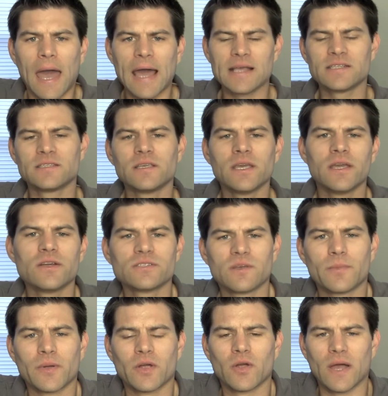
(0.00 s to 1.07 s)
as the years
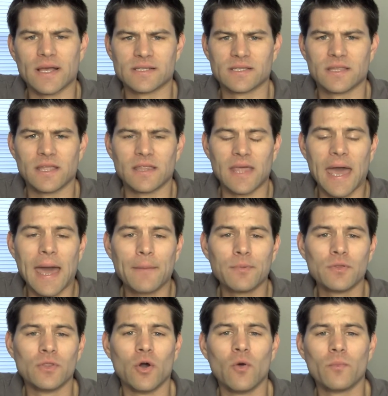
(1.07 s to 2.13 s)
have progressed, the
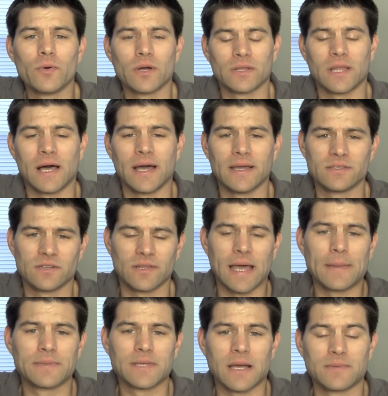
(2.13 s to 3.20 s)
Apple notebook lines or
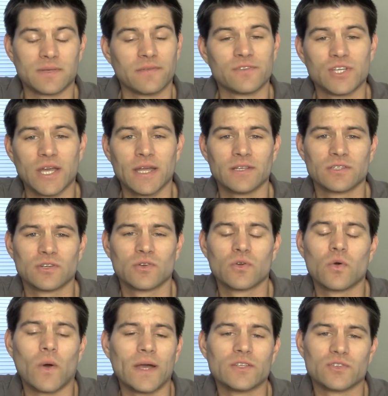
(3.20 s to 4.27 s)
laptops have changed
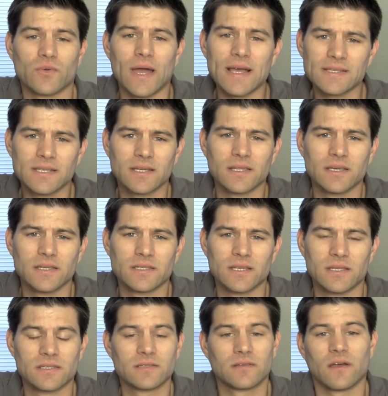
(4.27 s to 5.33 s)
quite drastically
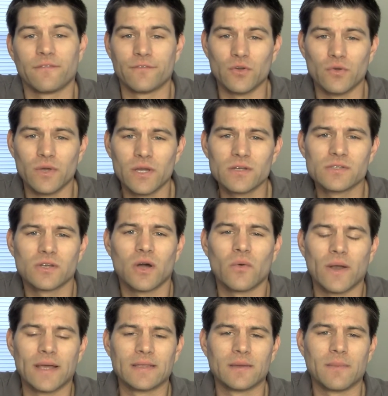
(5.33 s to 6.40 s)
since a few years ago
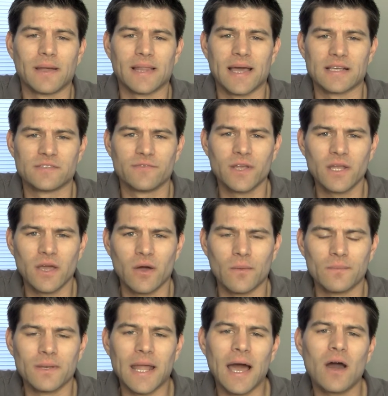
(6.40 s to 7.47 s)
when I did my last
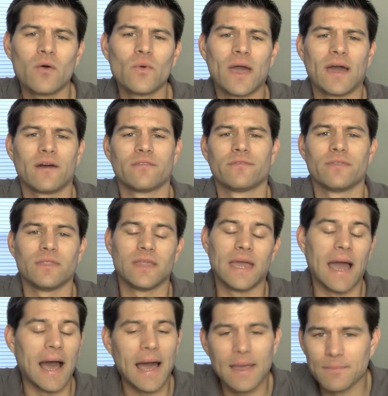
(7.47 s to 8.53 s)
video. Now we have the
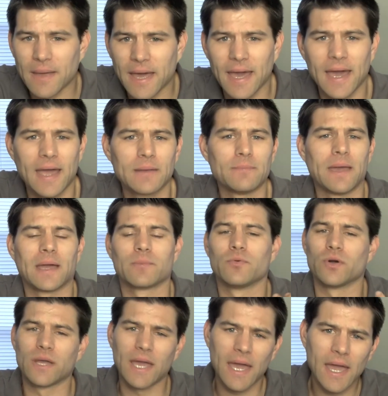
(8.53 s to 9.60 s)
iPad,
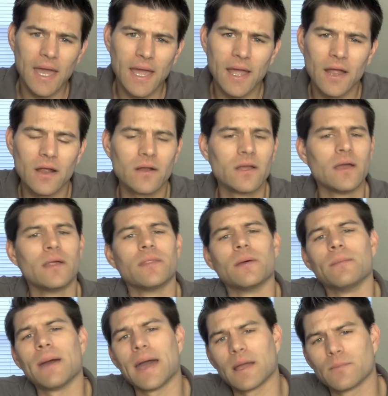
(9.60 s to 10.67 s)
Macbook Air, the
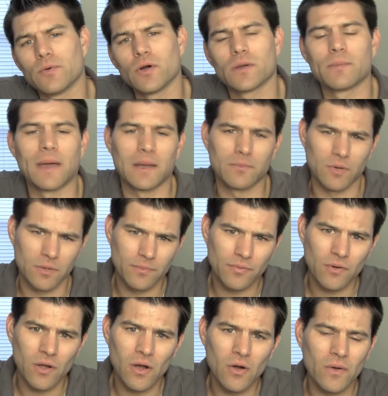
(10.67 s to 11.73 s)
MacBook, Macbook
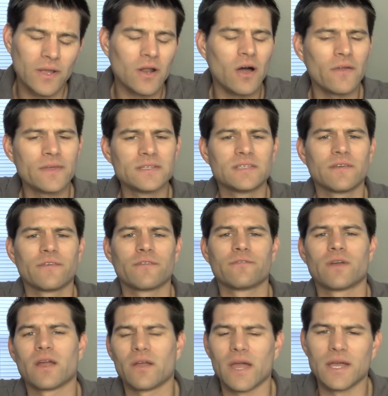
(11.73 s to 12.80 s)
Pro, and all these different
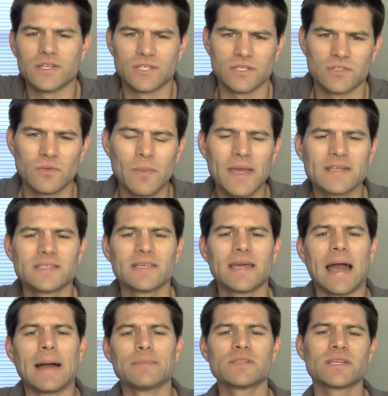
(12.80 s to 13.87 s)
variations. So
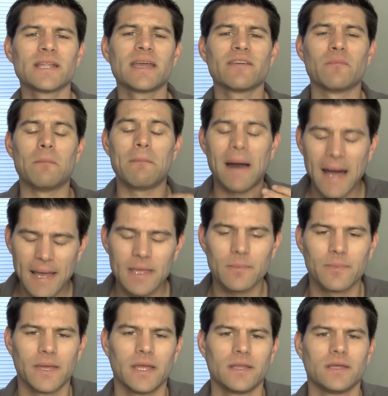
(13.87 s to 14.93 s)
basically, I'm just going to give my
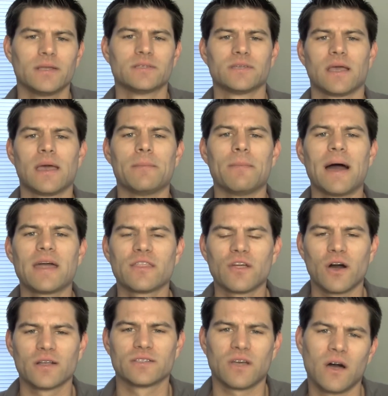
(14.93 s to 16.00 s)
opinions and my
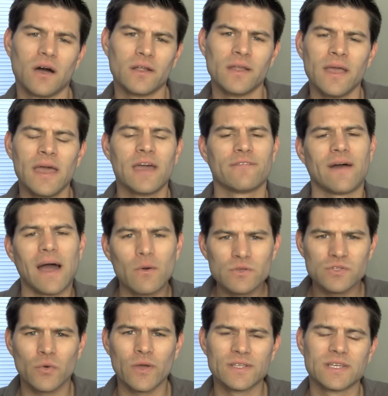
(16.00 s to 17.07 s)
thoughts on if I
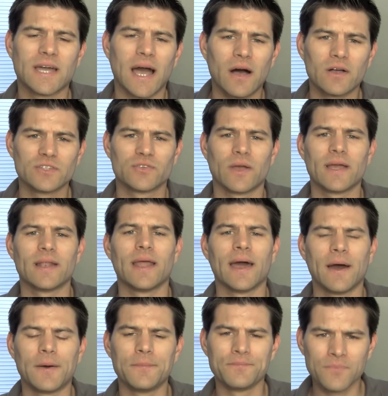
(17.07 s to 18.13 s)
was going to college right
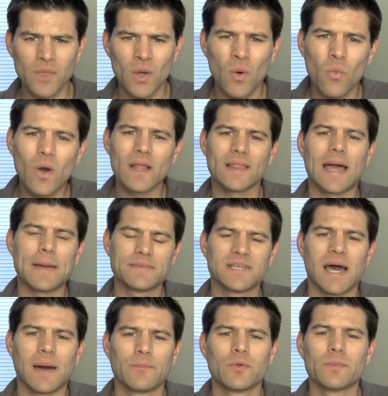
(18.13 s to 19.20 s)
now, what
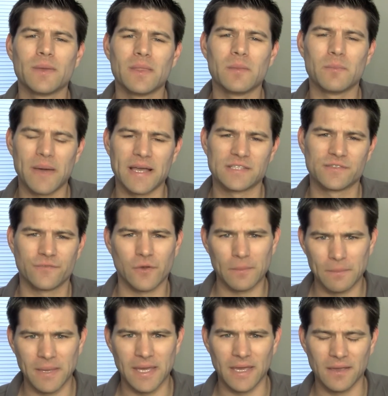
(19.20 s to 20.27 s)
laptop would be the best for
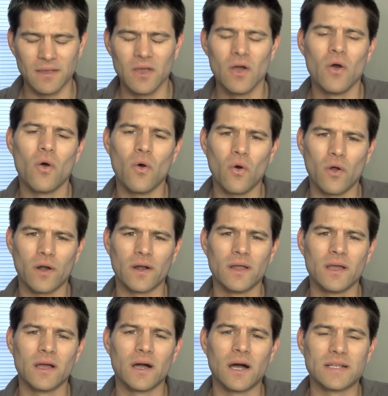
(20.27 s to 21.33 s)
me,
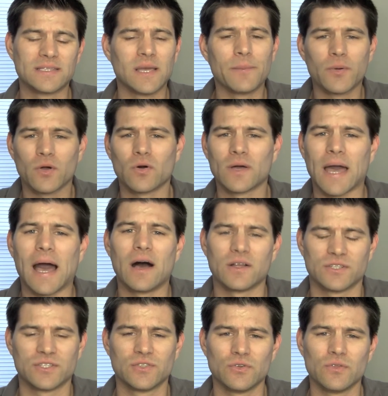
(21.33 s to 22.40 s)
or a typical
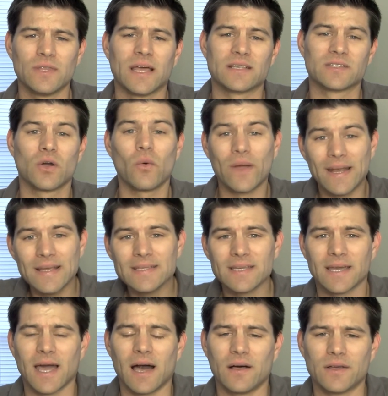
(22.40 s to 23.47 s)
college student that's going into
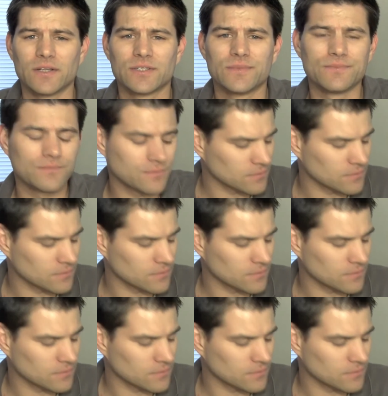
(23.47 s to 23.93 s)
college.